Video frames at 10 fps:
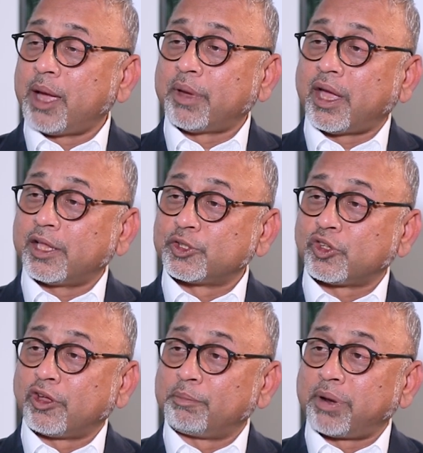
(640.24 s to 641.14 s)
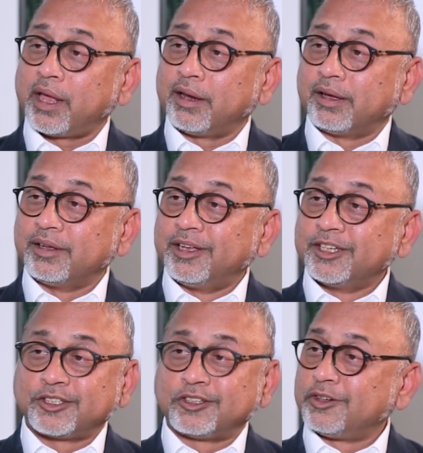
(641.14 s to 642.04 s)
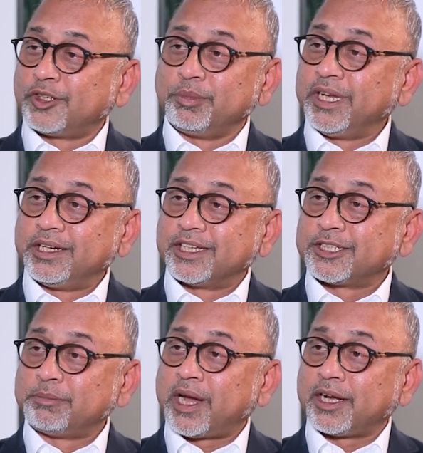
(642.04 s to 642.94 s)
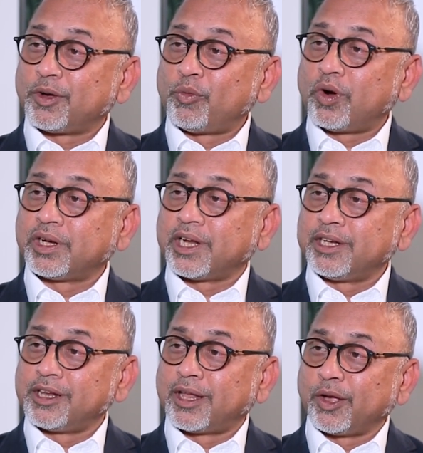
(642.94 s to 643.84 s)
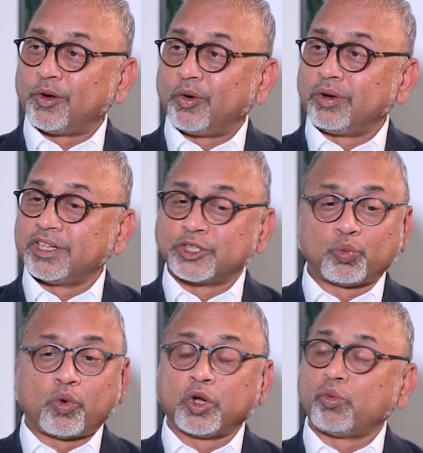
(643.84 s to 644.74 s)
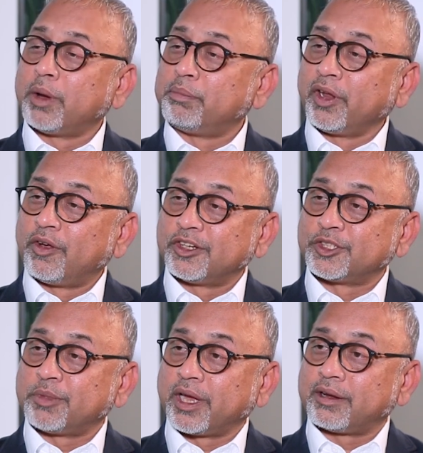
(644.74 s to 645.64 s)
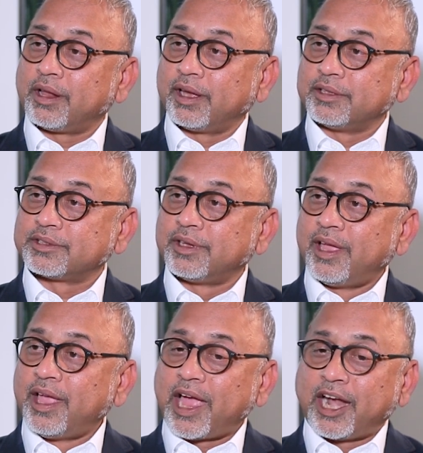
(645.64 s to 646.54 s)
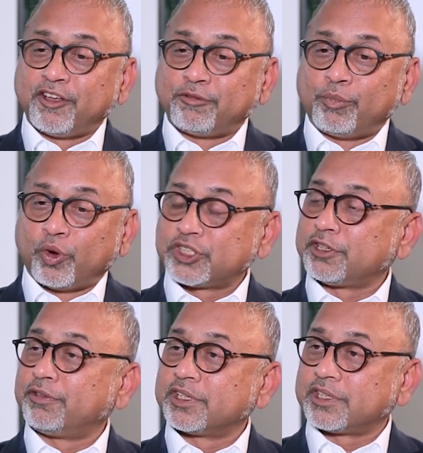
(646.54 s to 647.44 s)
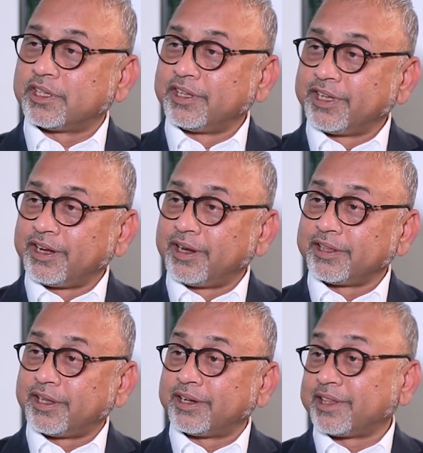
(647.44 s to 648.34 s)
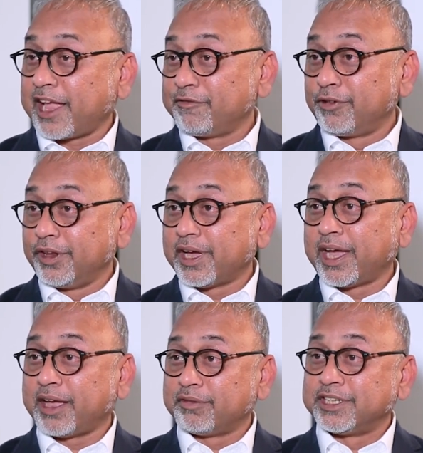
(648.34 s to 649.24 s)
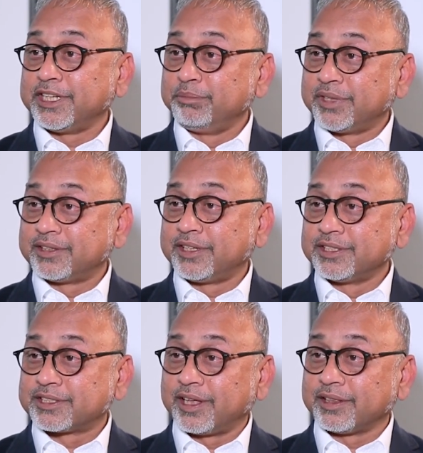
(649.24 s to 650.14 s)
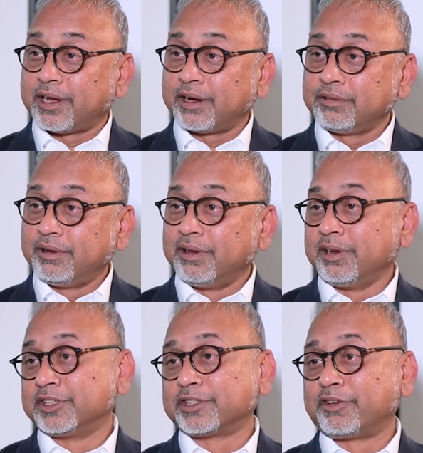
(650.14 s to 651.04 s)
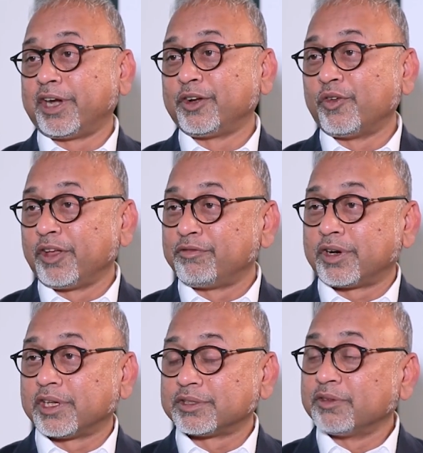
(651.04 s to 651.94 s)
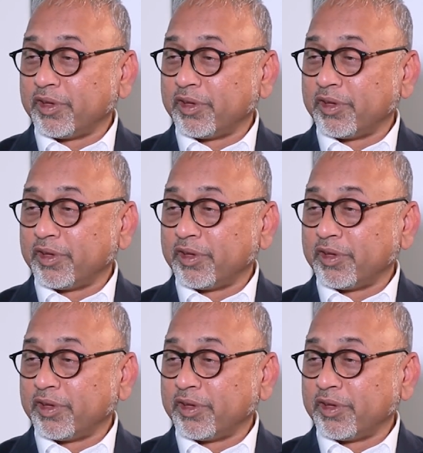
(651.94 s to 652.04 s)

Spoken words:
I'm a hands-on planner. So to me, it doesn't matter what title I hold, it's what do I bring on to my clients. And if most of us are thinking like that, thankfully I have a team that thinks like that, it's a great going for us.